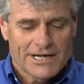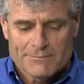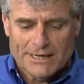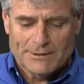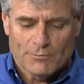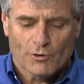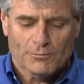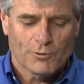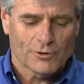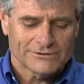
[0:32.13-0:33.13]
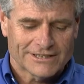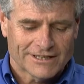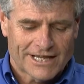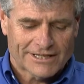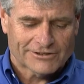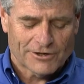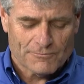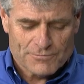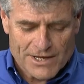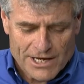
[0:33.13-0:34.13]
Maybe more importantly than that, though,
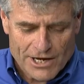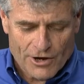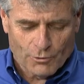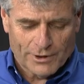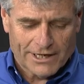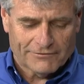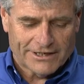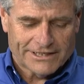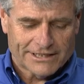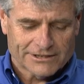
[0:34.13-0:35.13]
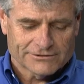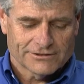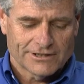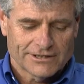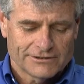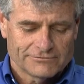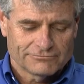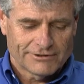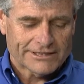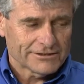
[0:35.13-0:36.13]
we have a, uh, a
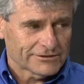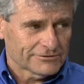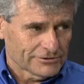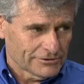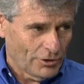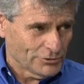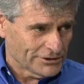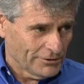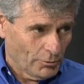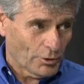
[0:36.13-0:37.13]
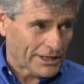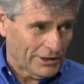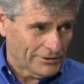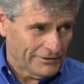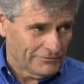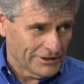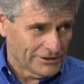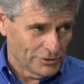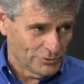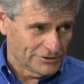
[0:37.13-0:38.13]
regular coached workout every
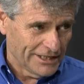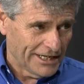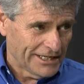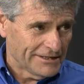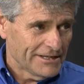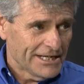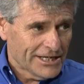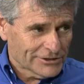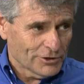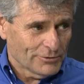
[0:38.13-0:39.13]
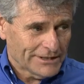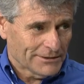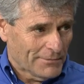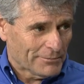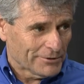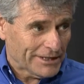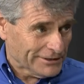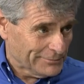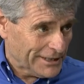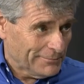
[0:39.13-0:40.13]
Tuesday night. So as a member,
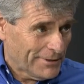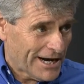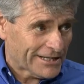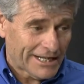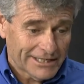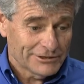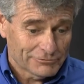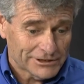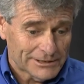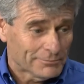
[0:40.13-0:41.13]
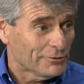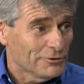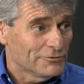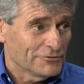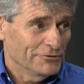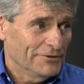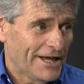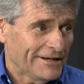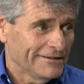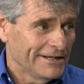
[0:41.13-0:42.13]
you become part of that, and you really improve through
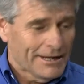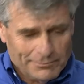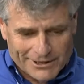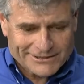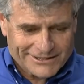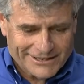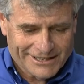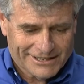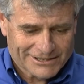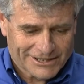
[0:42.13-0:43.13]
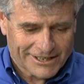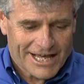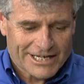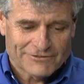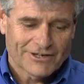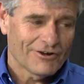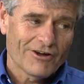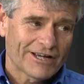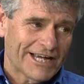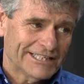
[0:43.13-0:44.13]
that. Plus, in addition to that, you've got
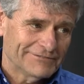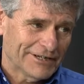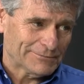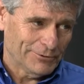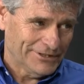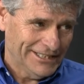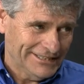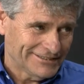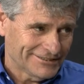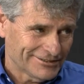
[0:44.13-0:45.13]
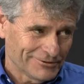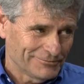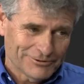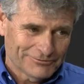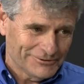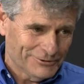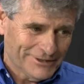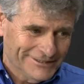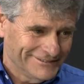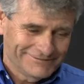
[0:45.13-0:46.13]
all kinds of expertise. So you you
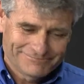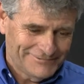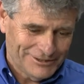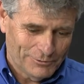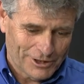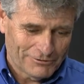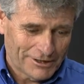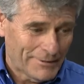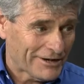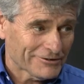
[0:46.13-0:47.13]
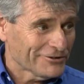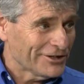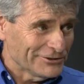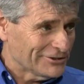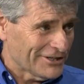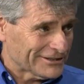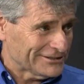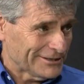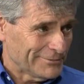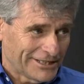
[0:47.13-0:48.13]
can you want to run a marathon, you talk to
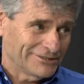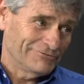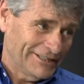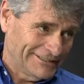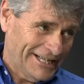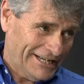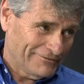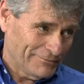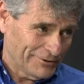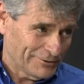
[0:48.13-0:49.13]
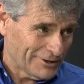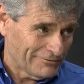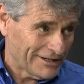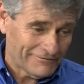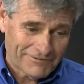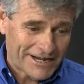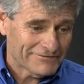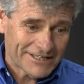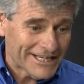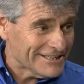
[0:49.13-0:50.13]
somebody that's run ten of them, or you want to run a
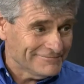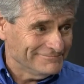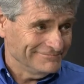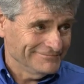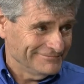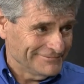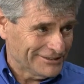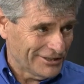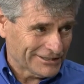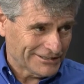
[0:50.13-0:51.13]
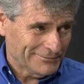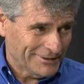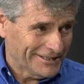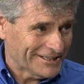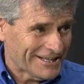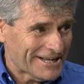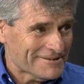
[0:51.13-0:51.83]
5K, you talk to somebody like that.